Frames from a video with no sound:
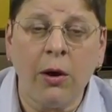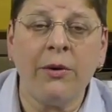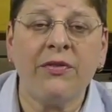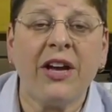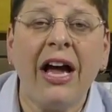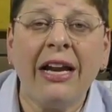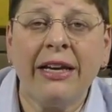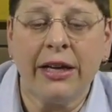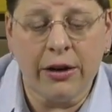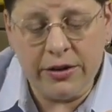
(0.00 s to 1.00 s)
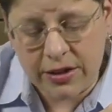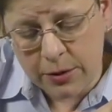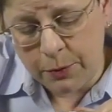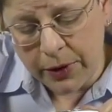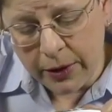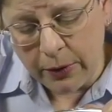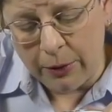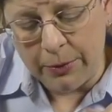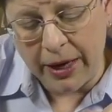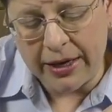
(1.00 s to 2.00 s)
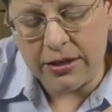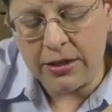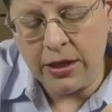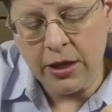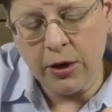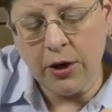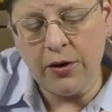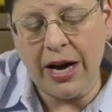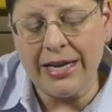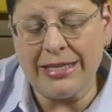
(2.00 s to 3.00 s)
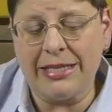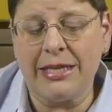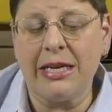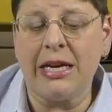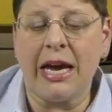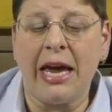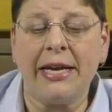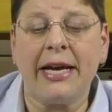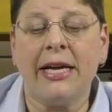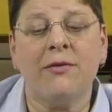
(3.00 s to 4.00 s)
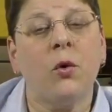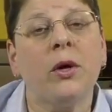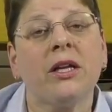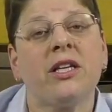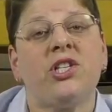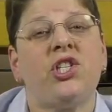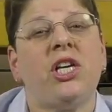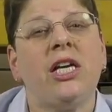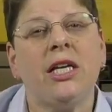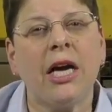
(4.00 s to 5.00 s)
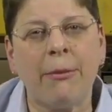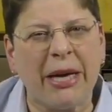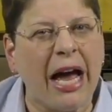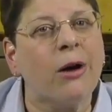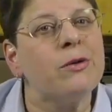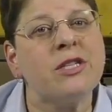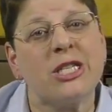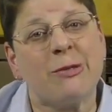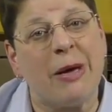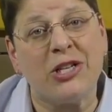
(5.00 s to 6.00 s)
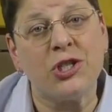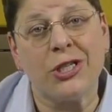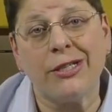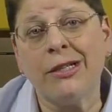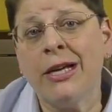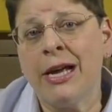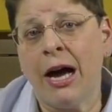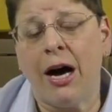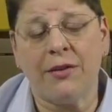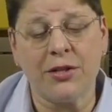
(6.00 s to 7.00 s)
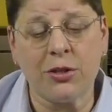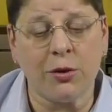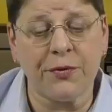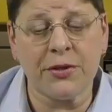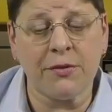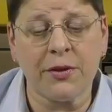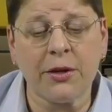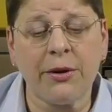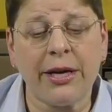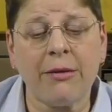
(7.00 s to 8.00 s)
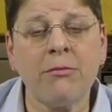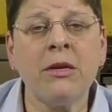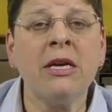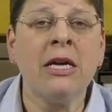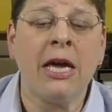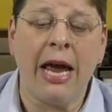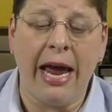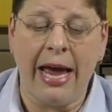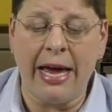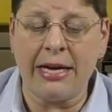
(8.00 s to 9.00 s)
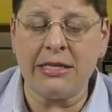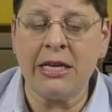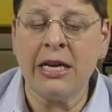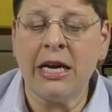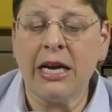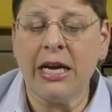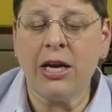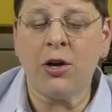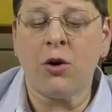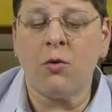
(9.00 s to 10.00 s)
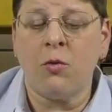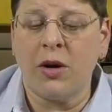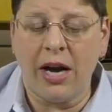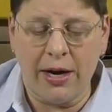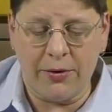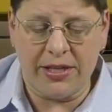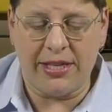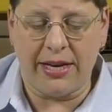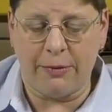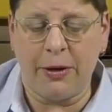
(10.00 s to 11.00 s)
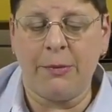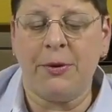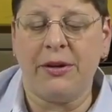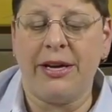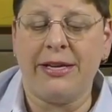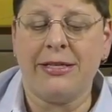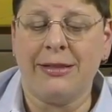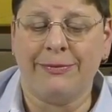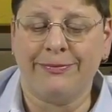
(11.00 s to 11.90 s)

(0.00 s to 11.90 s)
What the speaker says: What we've got here is it's pretty well mixed. You're not seeing any kind of oily sheen coming out of suspension on the surface of the cream. And, you know, what I always say to people is,